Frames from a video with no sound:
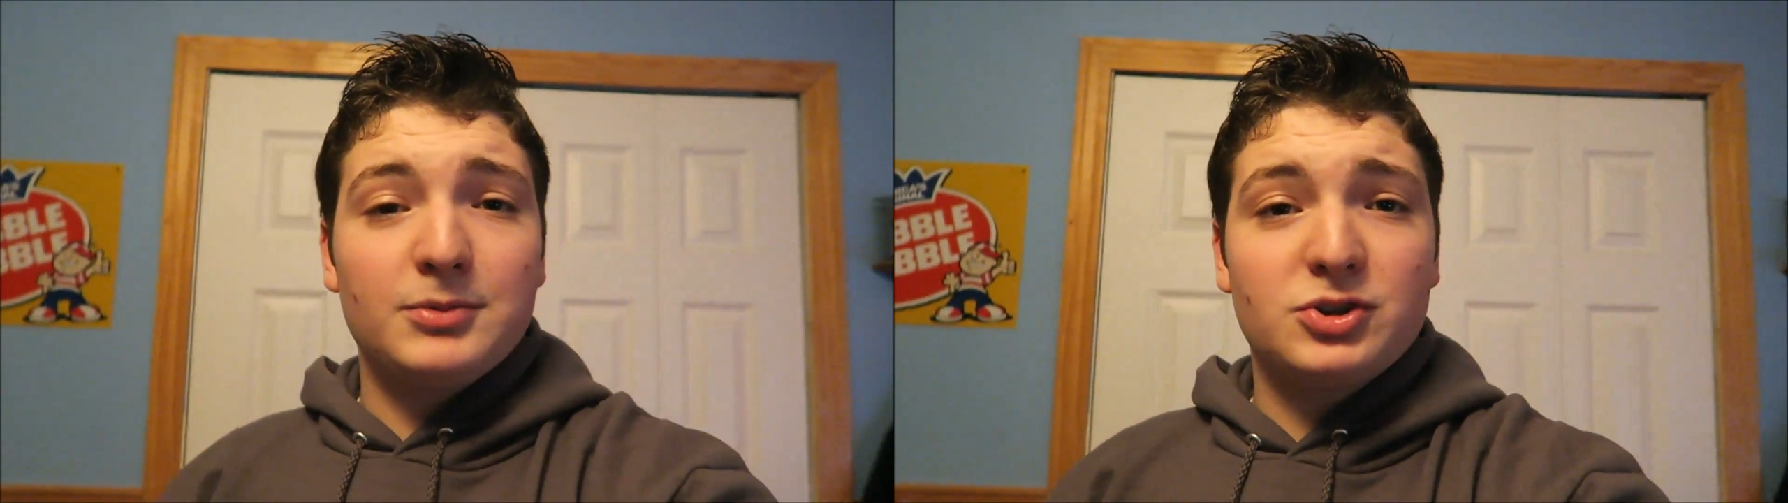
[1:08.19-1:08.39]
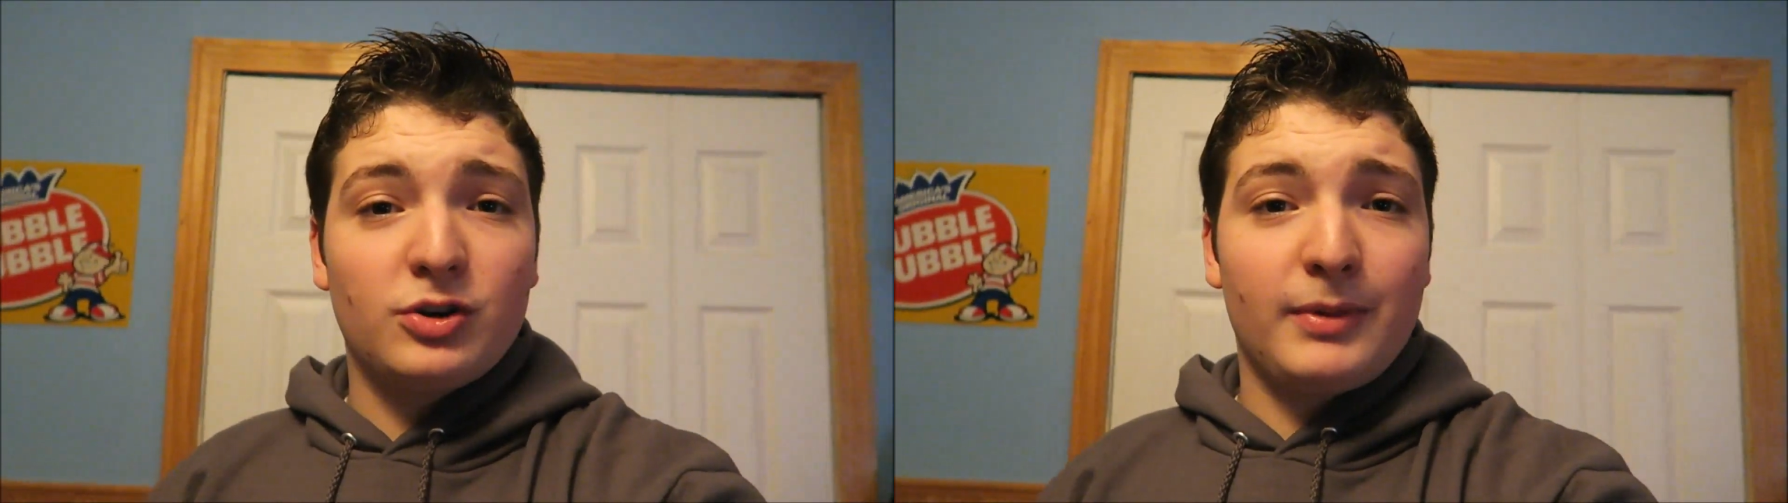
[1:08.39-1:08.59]

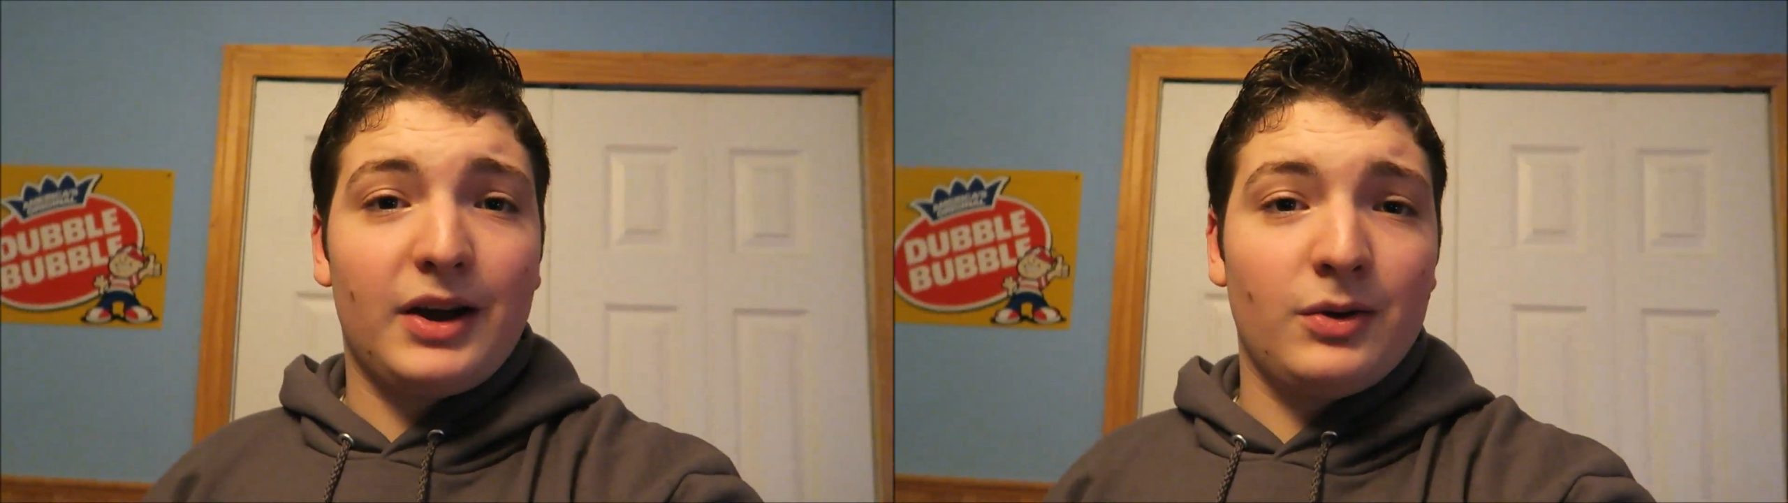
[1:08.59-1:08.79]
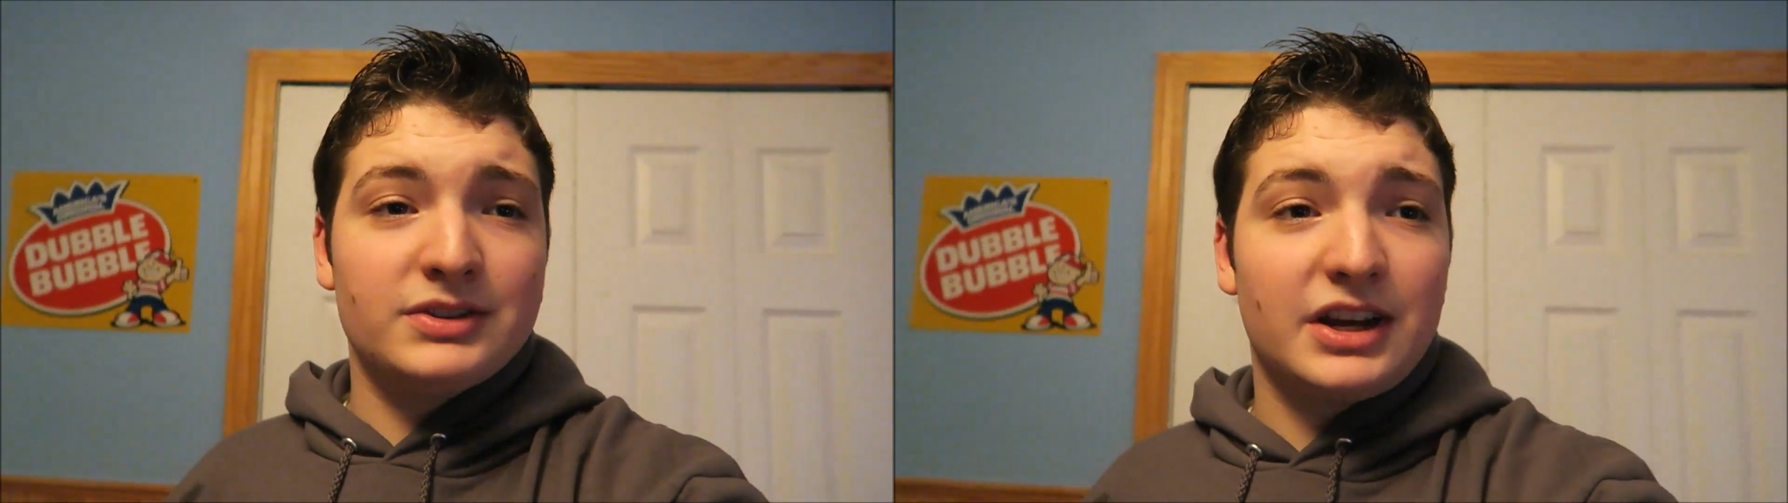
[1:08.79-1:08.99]
showing my
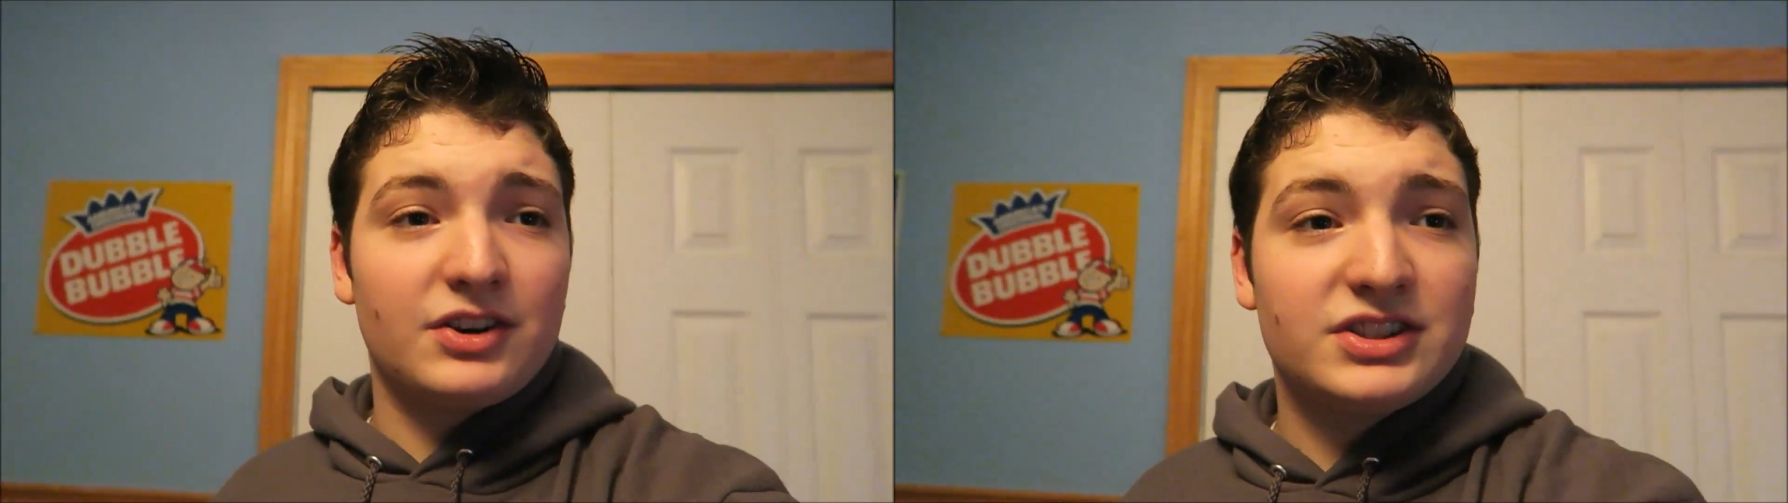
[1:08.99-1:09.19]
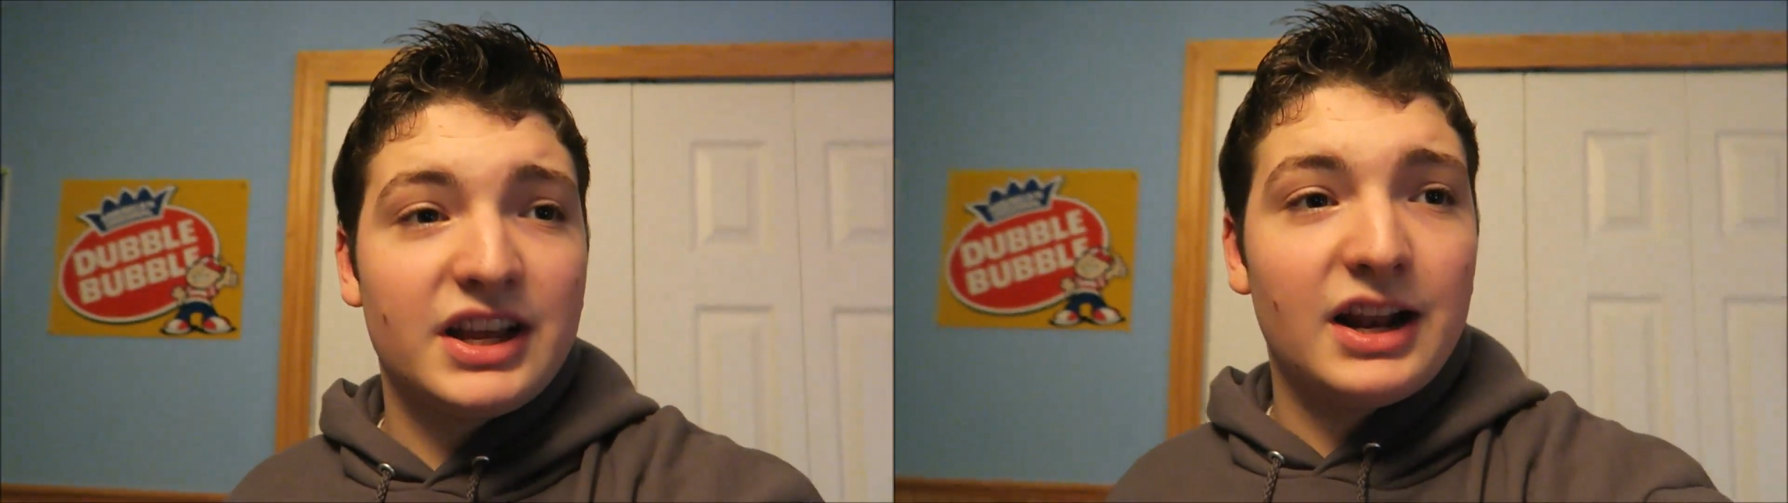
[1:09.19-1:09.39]
whole entire
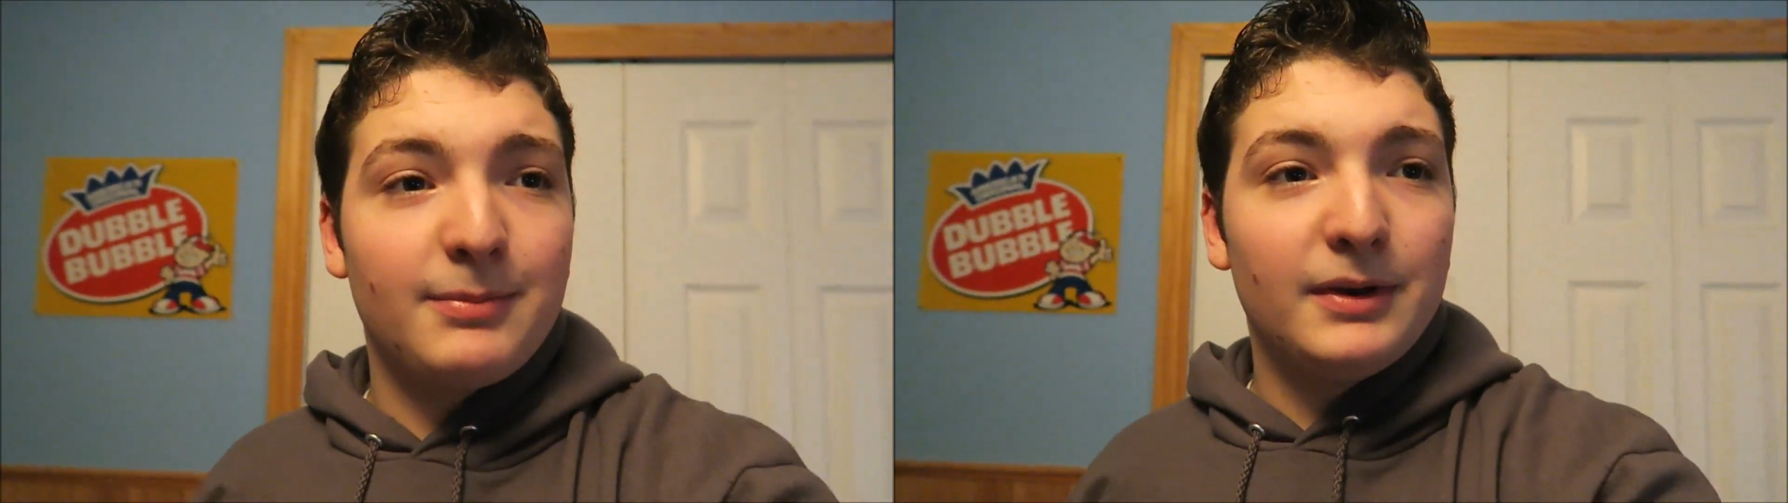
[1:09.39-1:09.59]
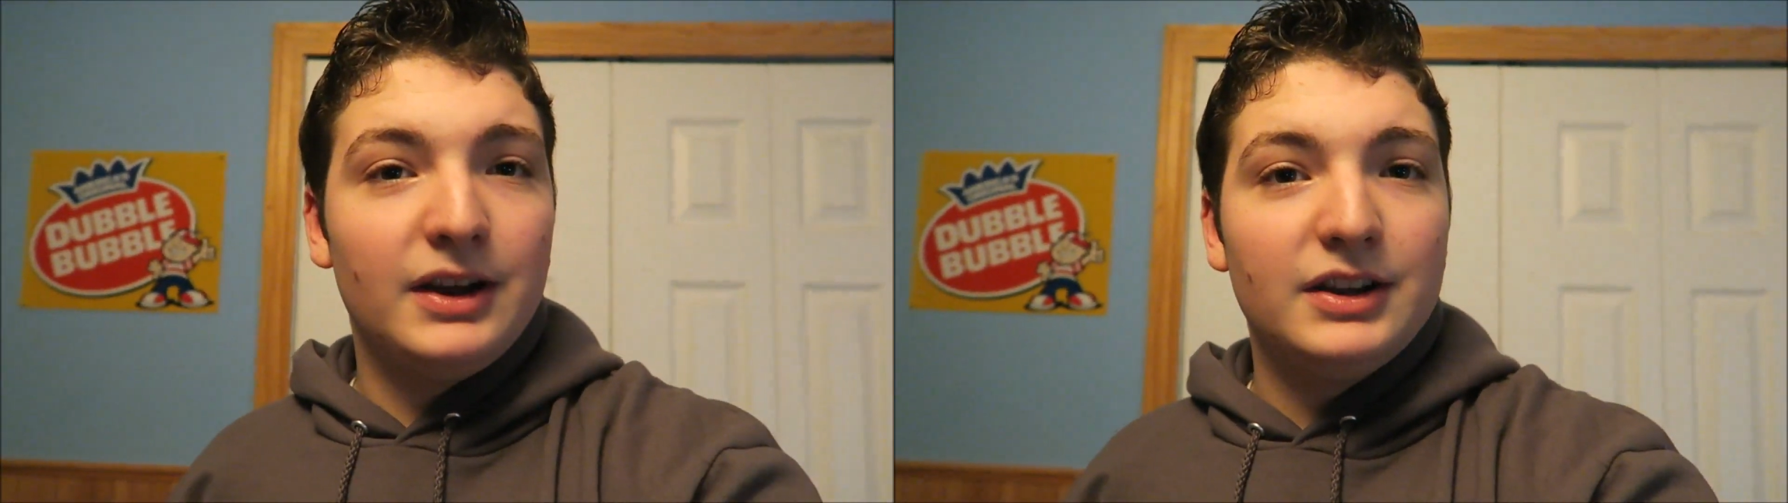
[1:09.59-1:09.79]
setup.